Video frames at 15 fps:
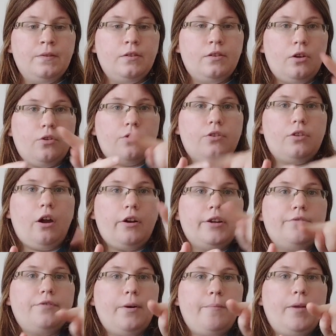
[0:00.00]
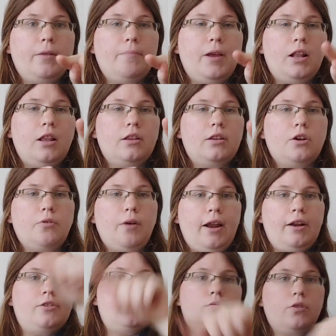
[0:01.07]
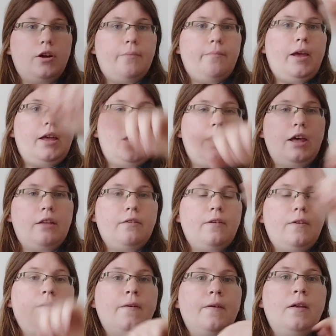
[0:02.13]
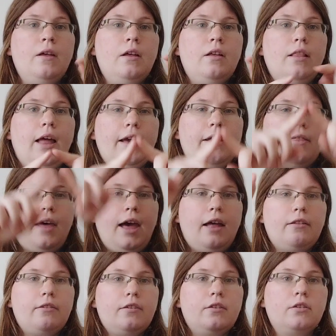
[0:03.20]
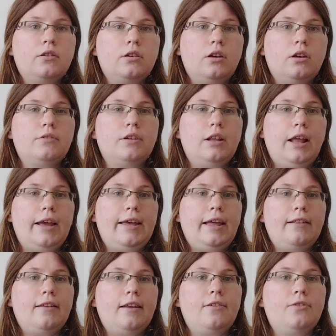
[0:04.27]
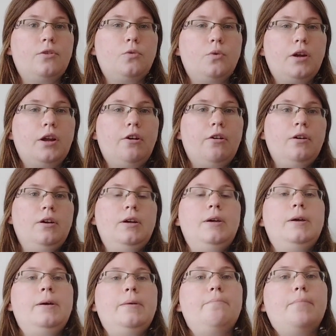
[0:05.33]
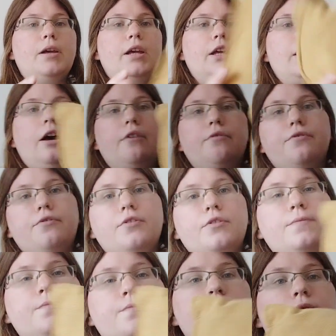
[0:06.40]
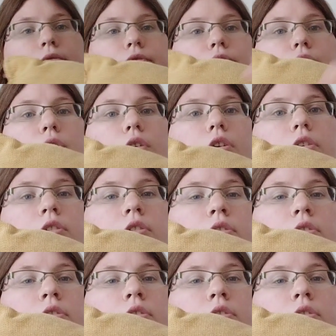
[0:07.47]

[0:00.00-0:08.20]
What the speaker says: So starting from the middle of the granny square, making it like that until I get a square big enough for